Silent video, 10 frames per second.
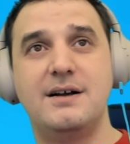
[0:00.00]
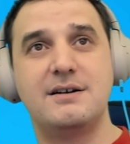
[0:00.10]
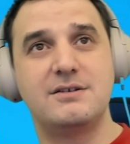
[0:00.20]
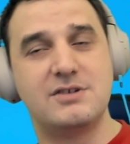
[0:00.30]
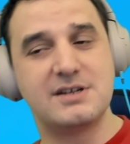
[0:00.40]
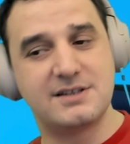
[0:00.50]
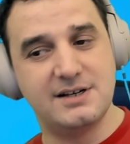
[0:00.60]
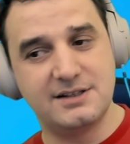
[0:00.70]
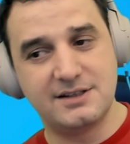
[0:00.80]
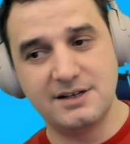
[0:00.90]
just a
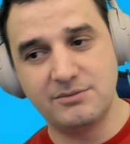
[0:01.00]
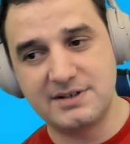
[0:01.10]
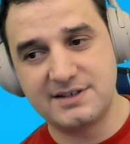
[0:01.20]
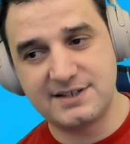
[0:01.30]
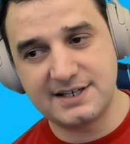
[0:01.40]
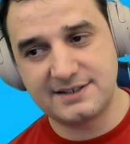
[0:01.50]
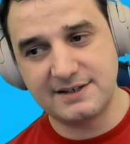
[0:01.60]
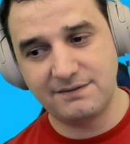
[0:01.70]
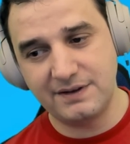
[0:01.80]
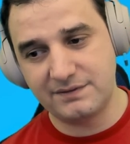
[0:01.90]
little with
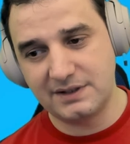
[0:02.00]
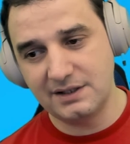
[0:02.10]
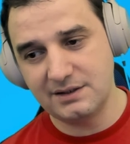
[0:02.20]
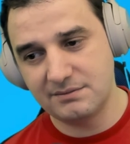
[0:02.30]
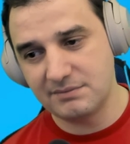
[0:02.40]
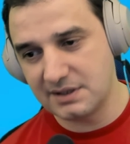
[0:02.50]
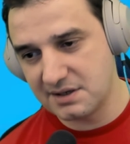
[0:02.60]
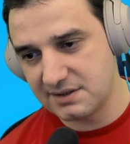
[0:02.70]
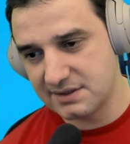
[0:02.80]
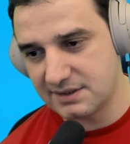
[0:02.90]
1650
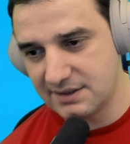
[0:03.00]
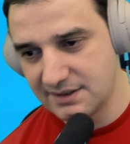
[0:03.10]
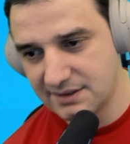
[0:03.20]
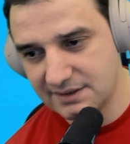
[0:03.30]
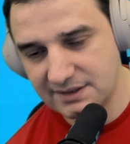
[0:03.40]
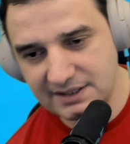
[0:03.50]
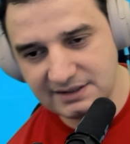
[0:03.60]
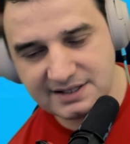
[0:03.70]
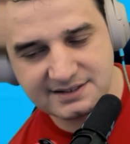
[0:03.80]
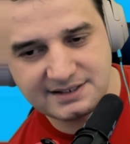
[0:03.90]
because uh, it
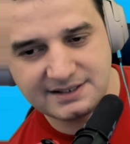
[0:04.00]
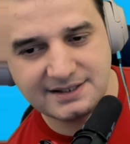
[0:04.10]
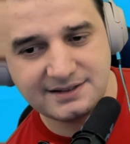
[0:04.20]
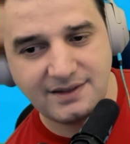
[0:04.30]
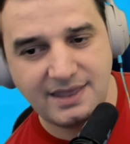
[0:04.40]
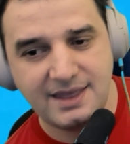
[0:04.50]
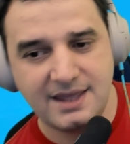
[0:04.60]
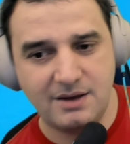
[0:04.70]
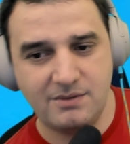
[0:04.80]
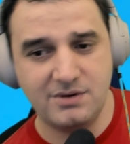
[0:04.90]
doesn't need it.
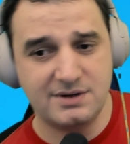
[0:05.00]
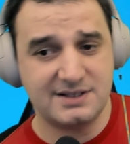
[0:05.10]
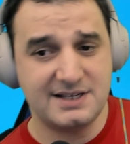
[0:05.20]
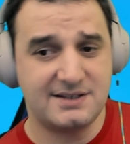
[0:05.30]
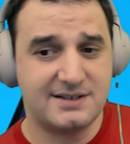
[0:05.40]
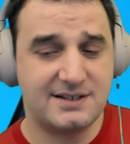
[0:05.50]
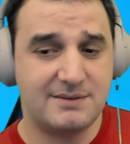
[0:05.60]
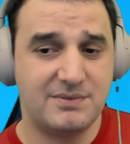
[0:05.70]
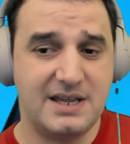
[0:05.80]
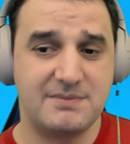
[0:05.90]
I'm gonna test some
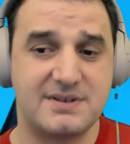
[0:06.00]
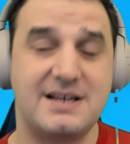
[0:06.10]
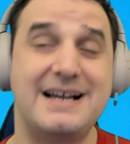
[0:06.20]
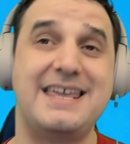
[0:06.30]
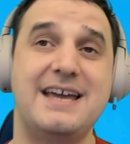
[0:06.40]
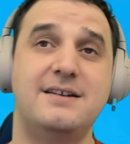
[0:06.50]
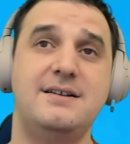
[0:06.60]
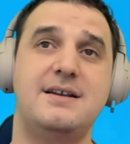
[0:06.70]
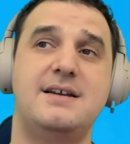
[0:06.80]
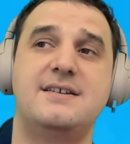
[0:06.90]
games again
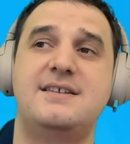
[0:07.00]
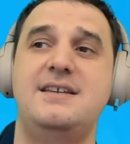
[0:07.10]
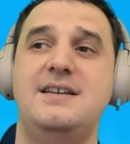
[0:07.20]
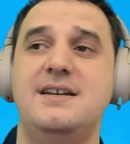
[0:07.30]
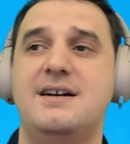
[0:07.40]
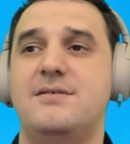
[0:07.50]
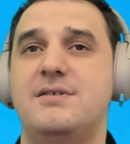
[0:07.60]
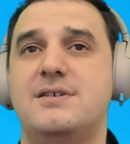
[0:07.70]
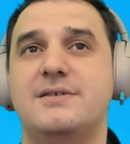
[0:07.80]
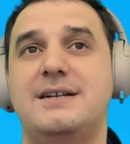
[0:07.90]
and see how
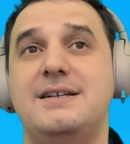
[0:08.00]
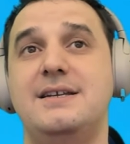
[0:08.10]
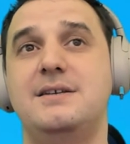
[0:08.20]
it's running.